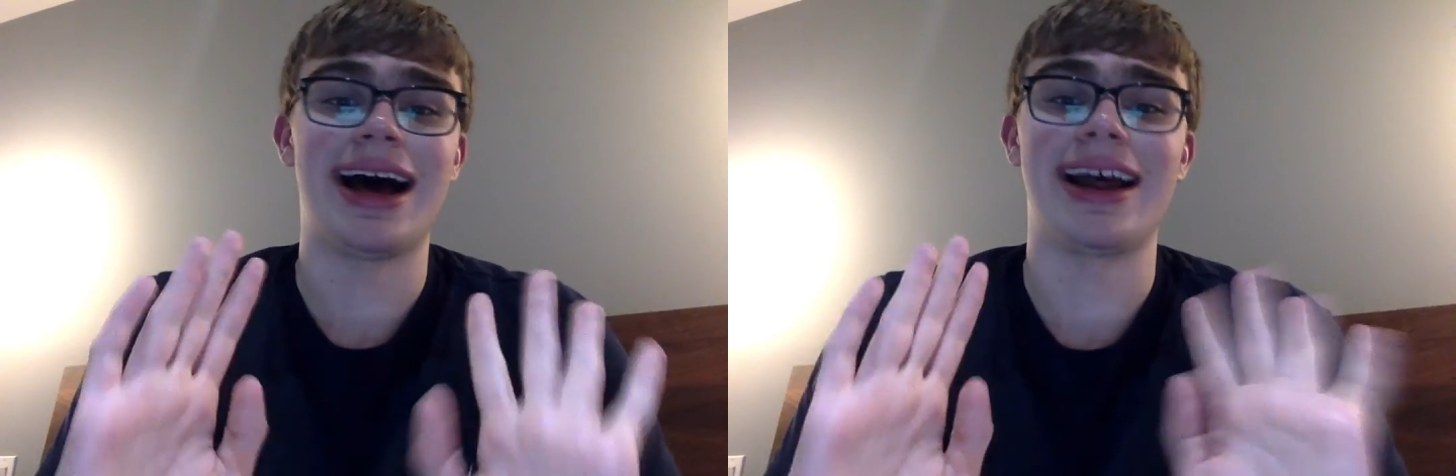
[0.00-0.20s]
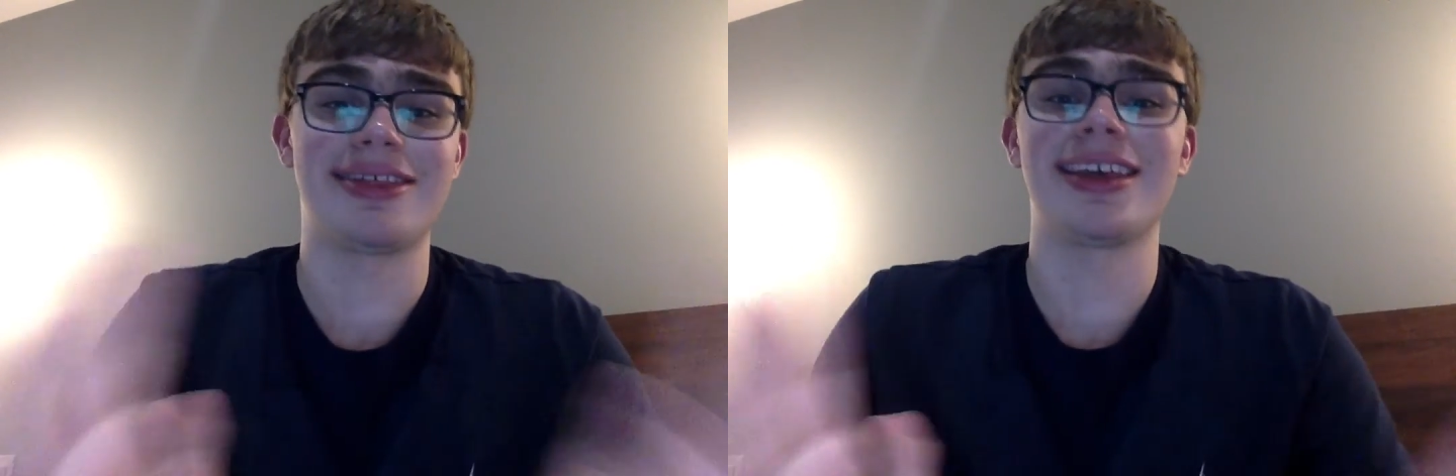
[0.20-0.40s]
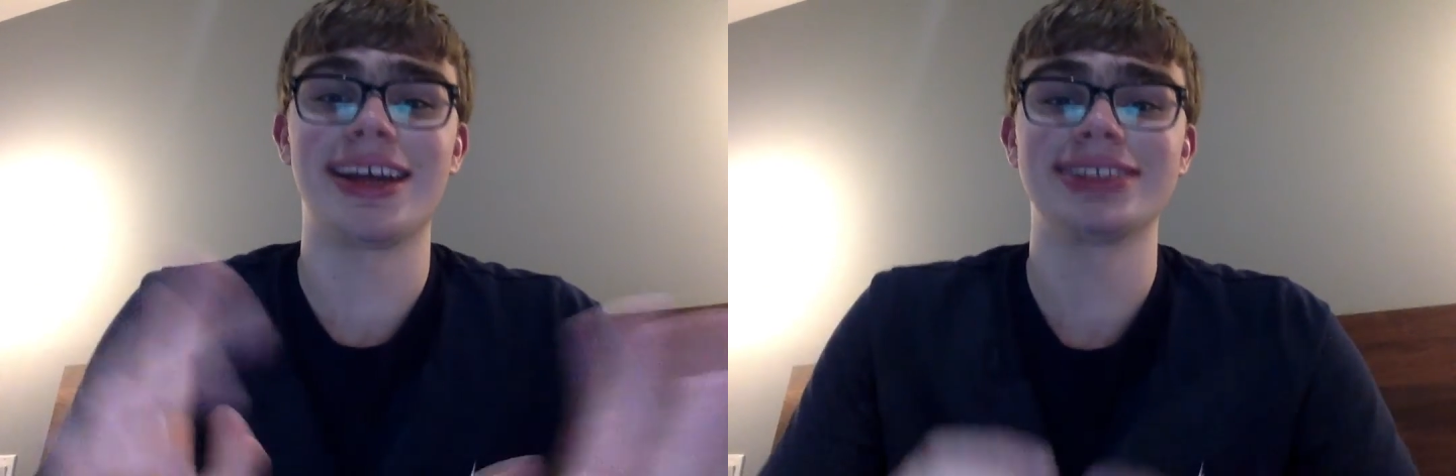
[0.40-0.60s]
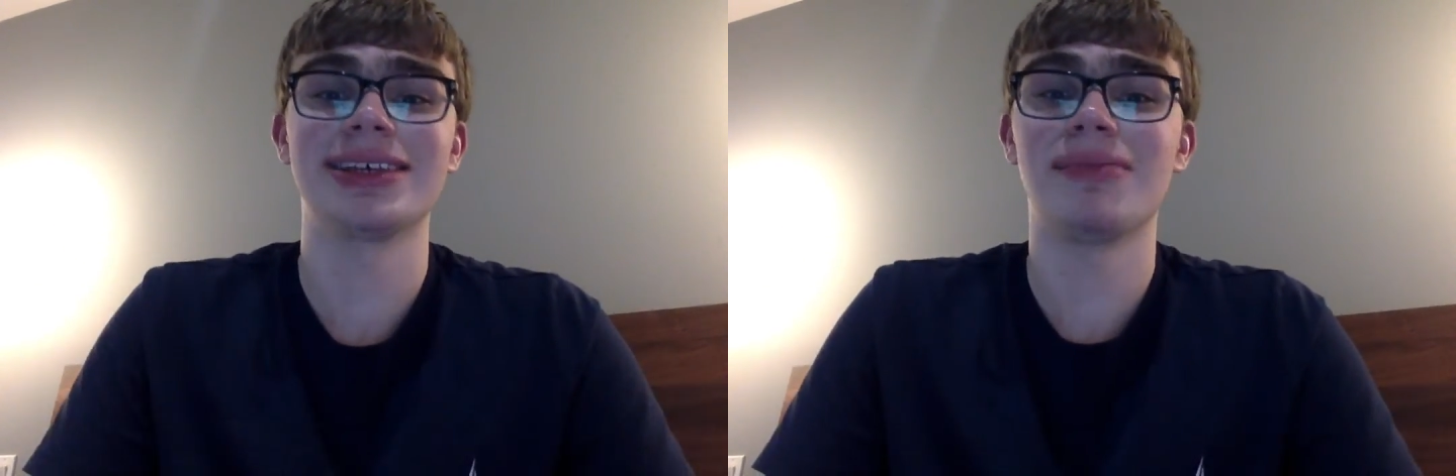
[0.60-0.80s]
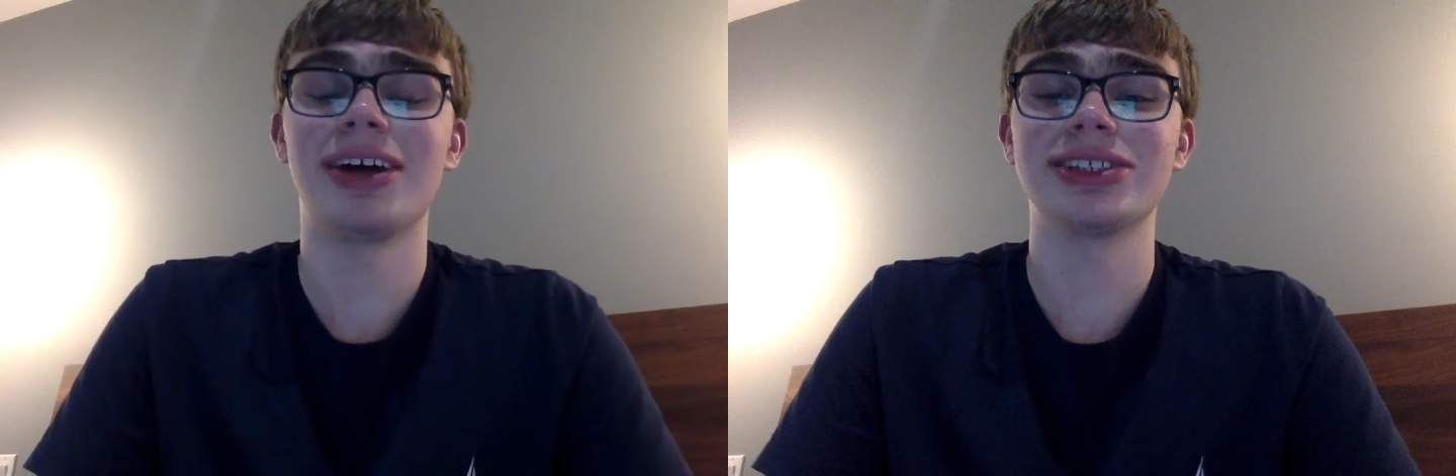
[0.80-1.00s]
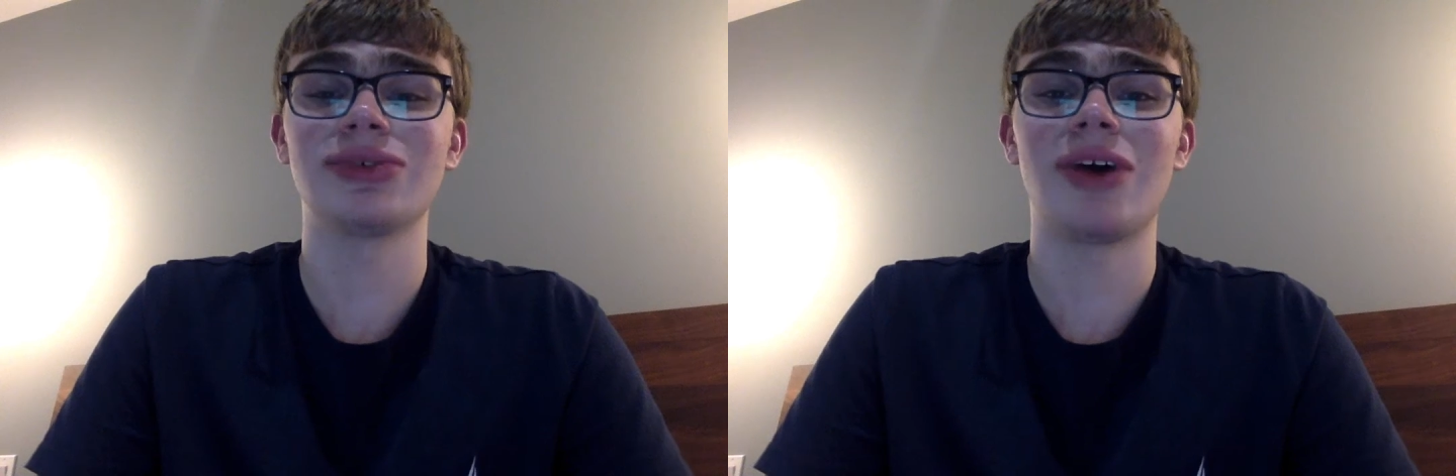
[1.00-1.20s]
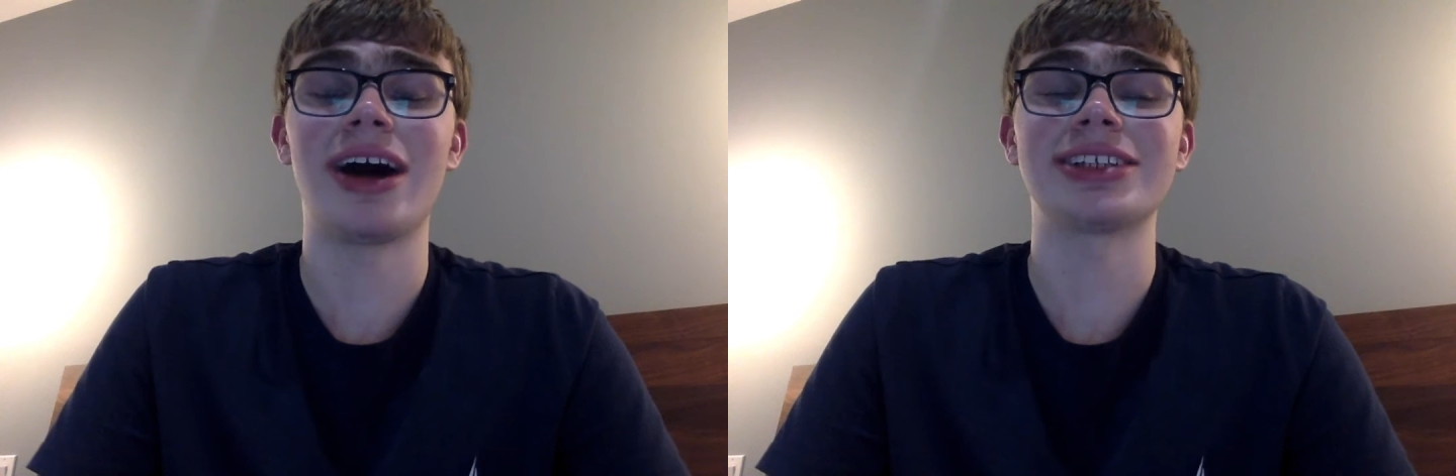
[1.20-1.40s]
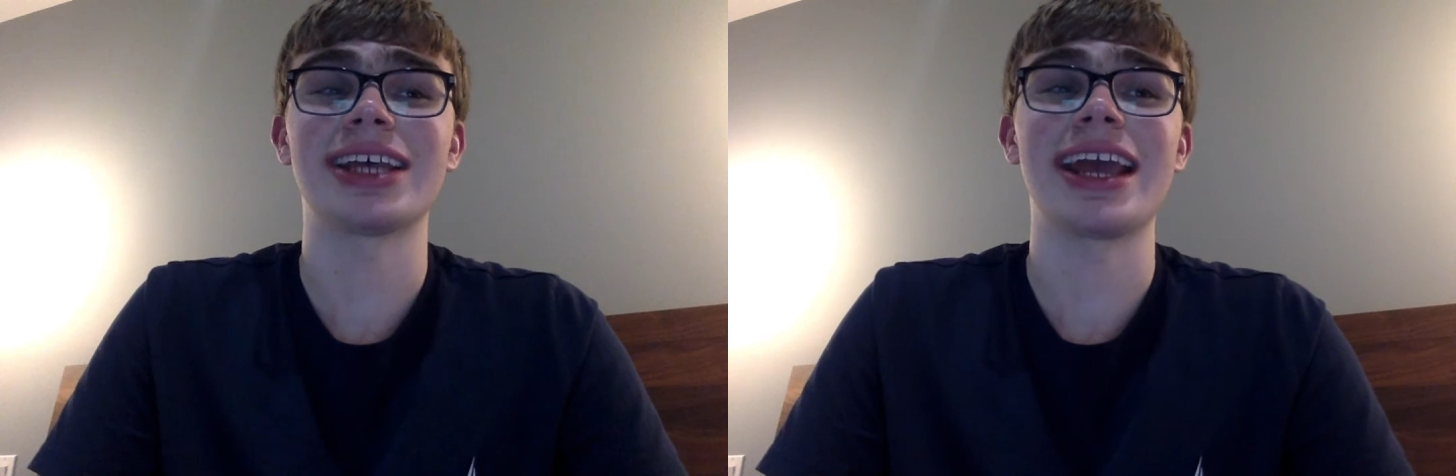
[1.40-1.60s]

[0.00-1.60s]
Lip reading: I think it's a must-watch.